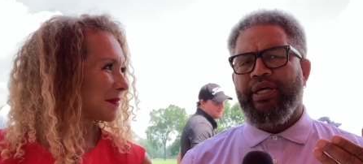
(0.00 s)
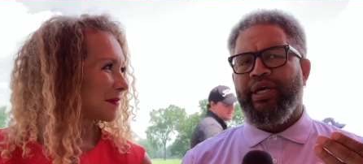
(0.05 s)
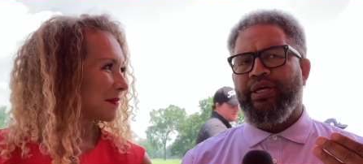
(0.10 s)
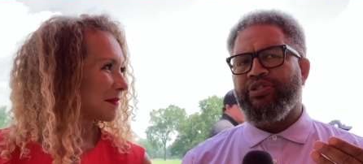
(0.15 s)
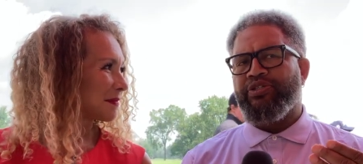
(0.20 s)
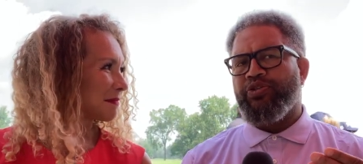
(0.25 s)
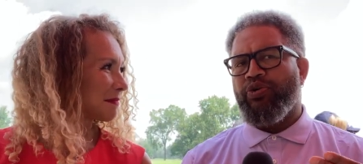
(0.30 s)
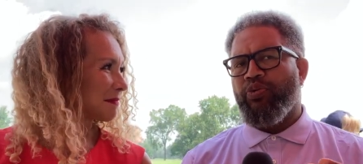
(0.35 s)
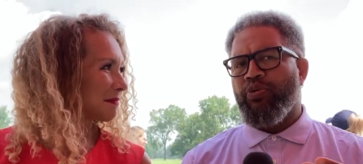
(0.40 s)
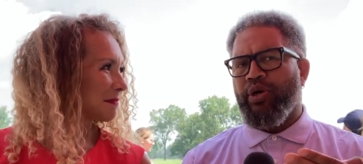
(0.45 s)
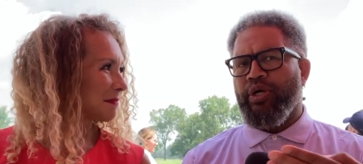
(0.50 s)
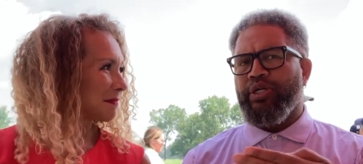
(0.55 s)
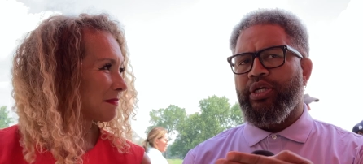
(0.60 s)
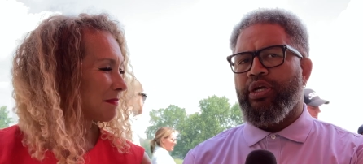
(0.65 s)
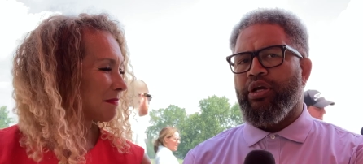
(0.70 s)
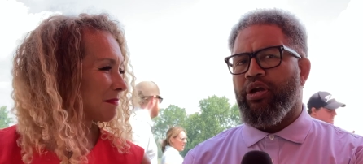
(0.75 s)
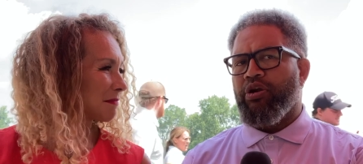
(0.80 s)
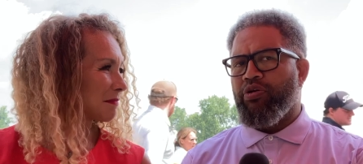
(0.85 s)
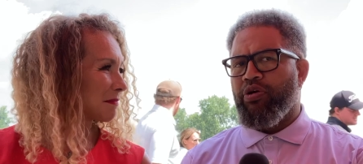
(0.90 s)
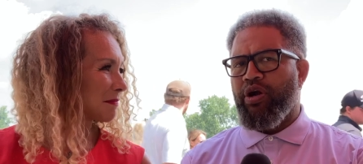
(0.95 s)
Speaker 1: and so
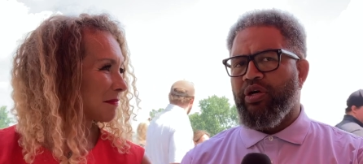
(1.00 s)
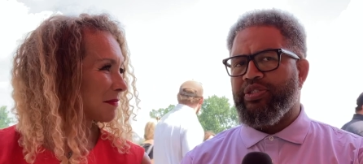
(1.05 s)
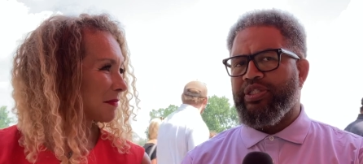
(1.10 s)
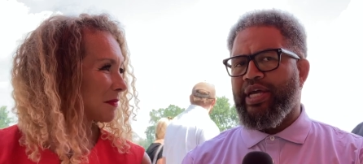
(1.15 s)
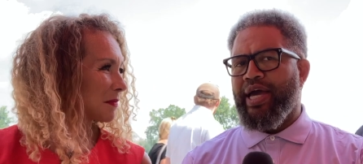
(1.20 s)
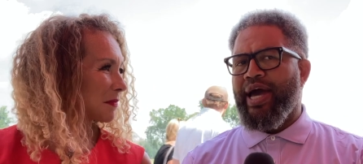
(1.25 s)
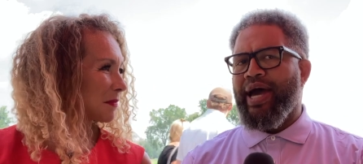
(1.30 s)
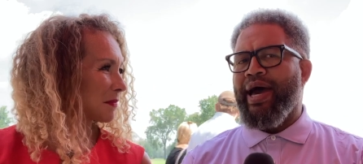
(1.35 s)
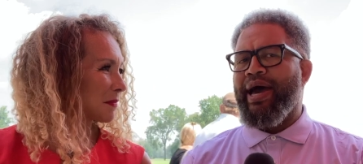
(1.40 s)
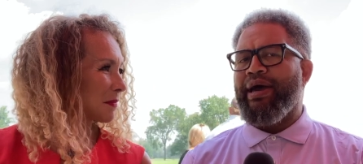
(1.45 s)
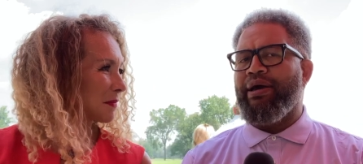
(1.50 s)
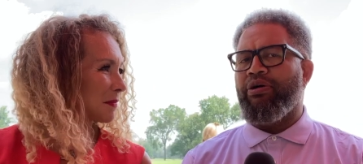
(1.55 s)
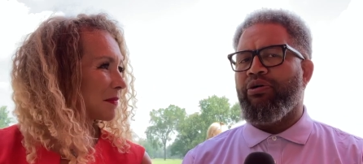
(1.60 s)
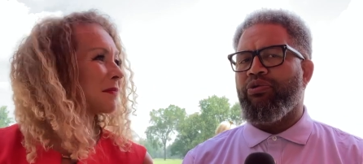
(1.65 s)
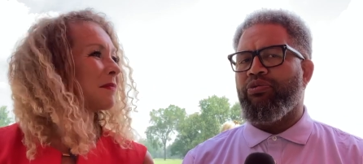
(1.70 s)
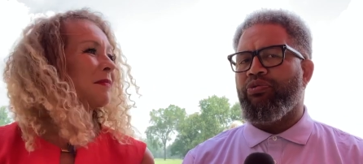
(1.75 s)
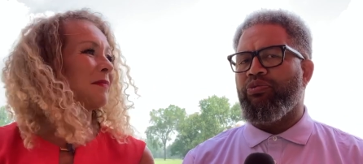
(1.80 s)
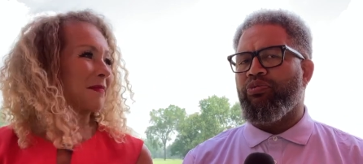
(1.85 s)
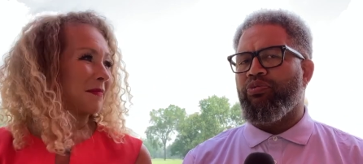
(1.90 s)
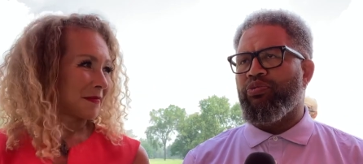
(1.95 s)
working across the
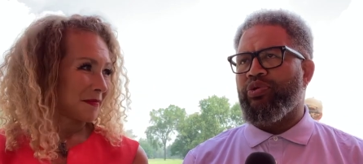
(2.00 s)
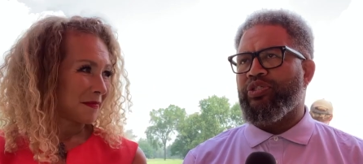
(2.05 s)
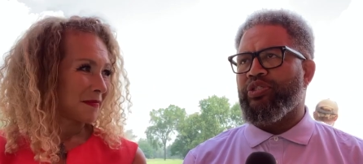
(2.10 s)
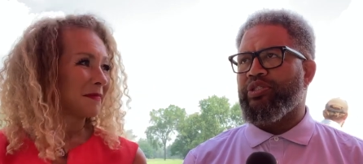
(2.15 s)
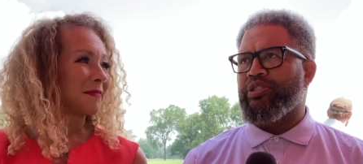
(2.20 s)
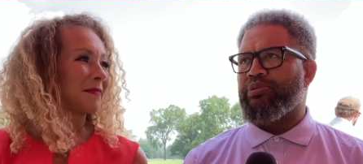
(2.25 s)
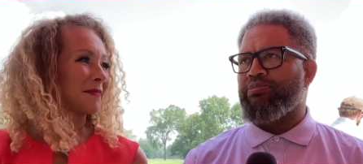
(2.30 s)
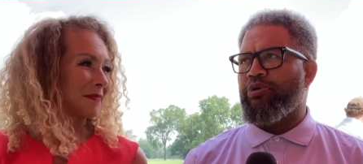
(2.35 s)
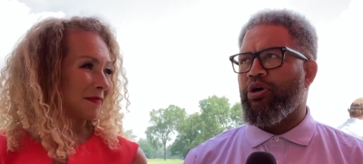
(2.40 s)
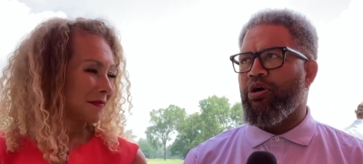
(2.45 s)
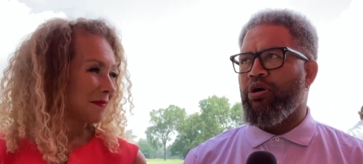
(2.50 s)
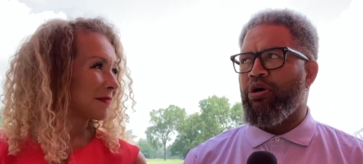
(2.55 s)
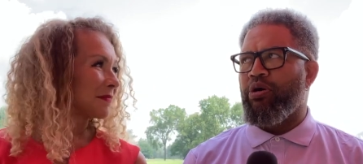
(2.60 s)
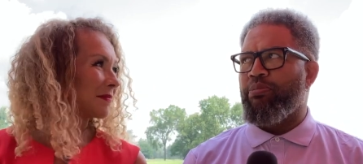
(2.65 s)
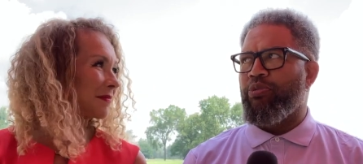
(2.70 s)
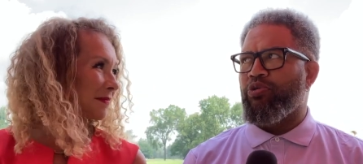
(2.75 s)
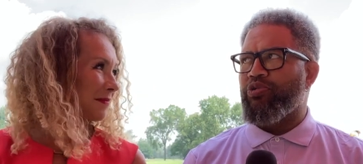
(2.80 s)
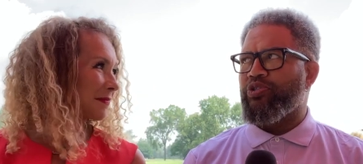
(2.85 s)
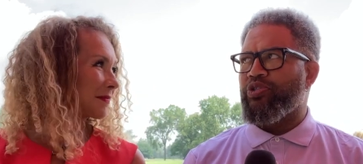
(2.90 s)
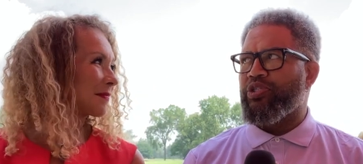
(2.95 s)
aisle was
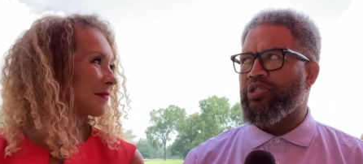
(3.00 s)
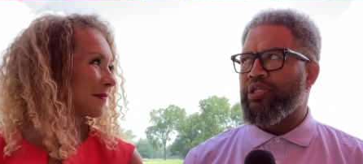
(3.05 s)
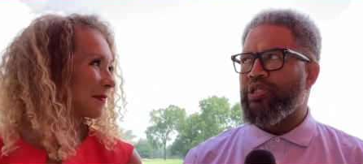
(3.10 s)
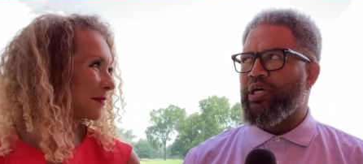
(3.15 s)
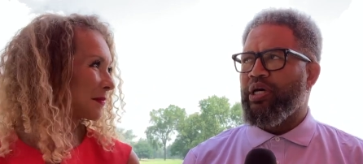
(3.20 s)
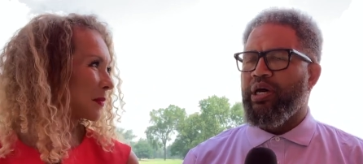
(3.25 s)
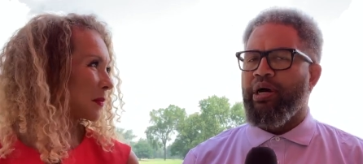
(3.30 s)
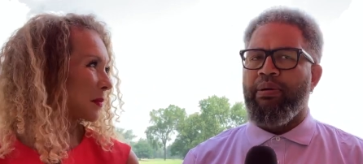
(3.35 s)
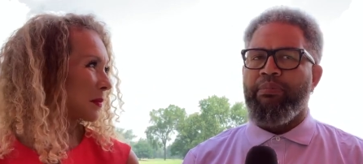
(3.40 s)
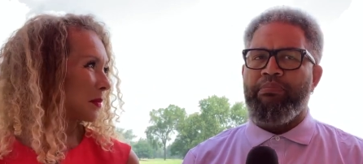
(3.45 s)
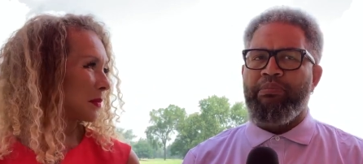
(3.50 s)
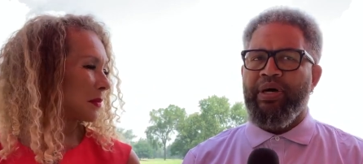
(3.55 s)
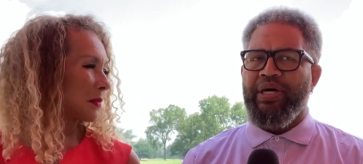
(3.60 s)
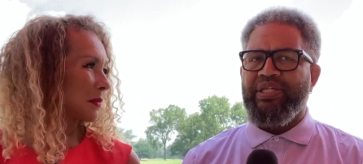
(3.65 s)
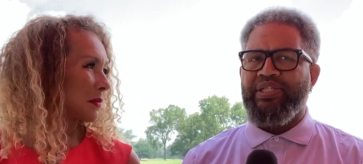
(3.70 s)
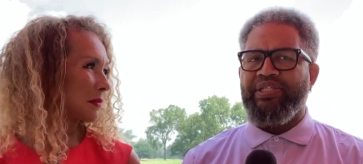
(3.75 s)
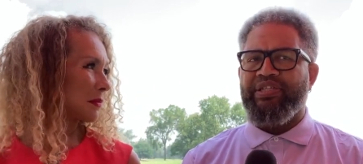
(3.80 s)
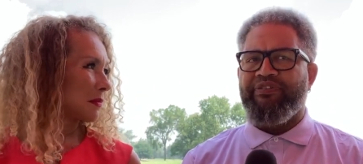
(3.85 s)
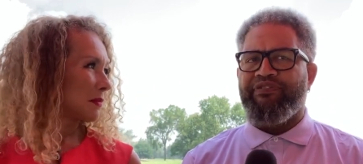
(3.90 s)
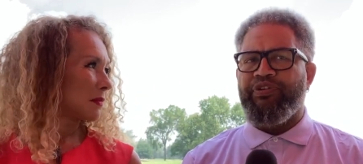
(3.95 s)
almost a
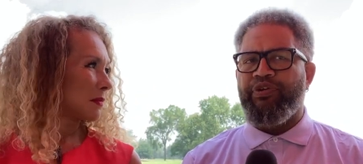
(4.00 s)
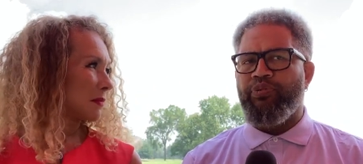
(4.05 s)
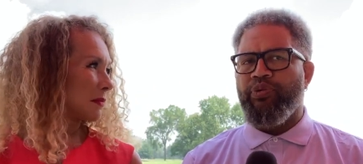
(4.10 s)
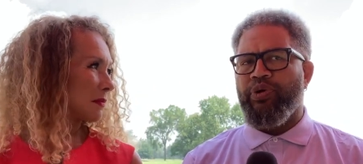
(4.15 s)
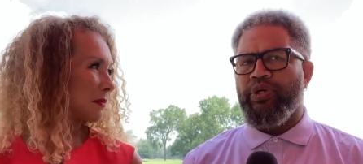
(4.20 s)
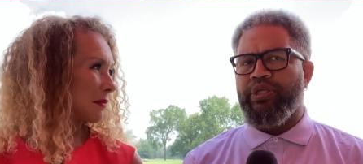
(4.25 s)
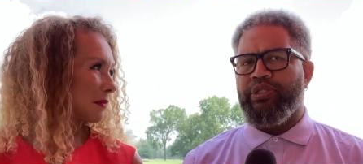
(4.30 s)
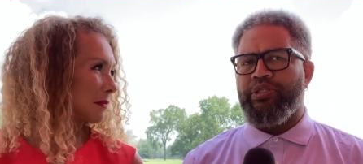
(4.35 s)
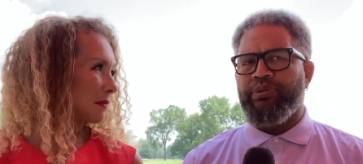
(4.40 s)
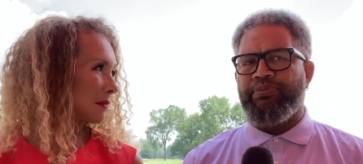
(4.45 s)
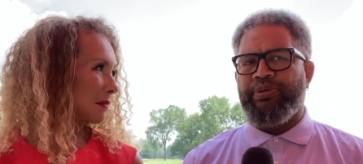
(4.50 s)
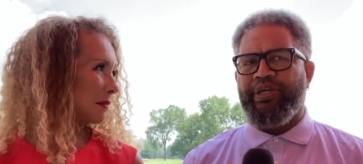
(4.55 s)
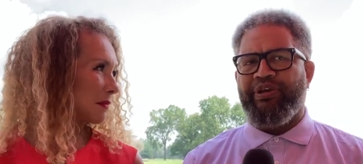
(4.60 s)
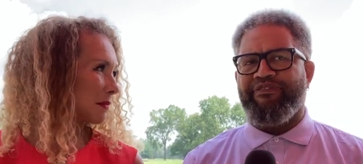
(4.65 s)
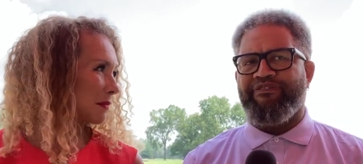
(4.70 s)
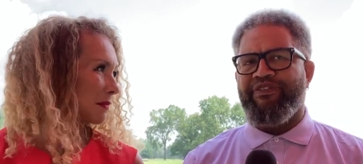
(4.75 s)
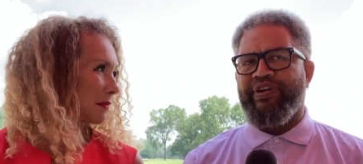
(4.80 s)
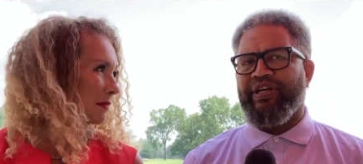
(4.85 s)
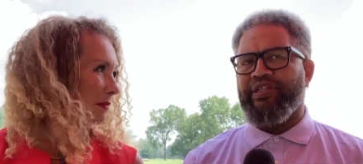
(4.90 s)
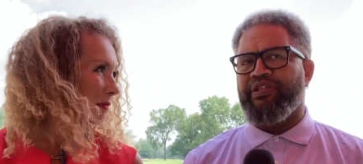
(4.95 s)
must if you wanted to be
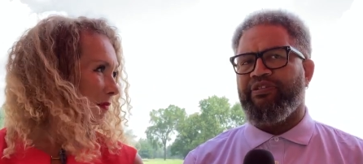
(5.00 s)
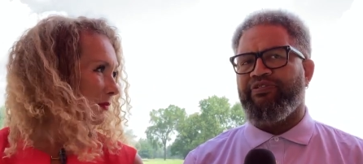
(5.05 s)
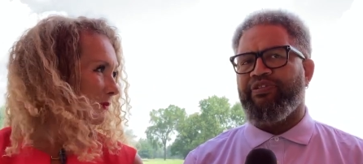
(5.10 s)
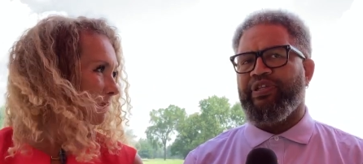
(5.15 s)
effective